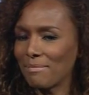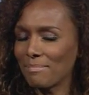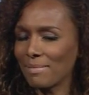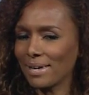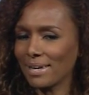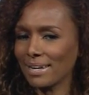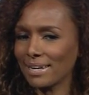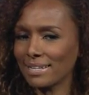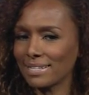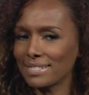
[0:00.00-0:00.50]

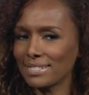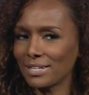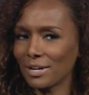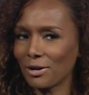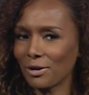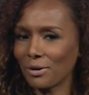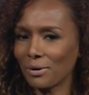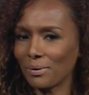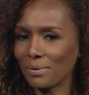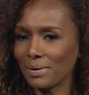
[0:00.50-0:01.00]
It is
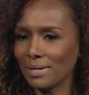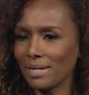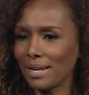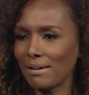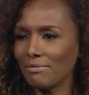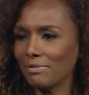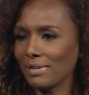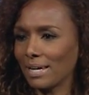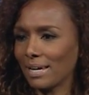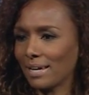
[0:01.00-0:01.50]
so
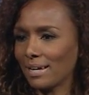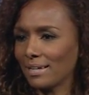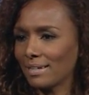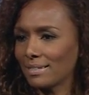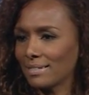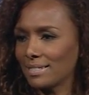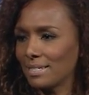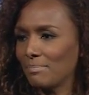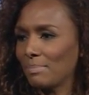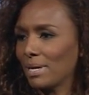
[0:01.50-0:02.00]
lovely
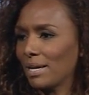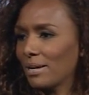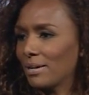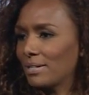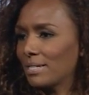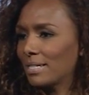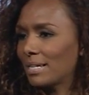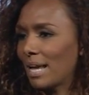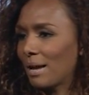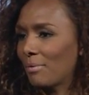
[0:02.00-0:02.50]
to be here
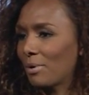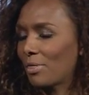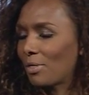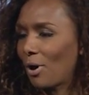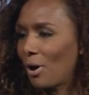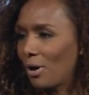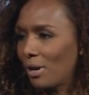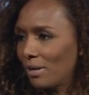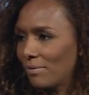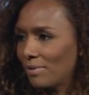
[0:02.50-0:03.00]
today with
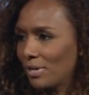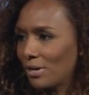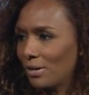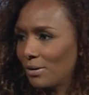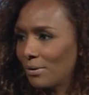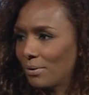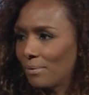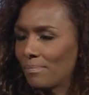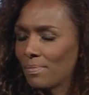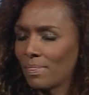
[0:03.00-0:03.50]
all of
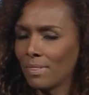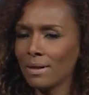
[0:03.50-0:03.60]
you.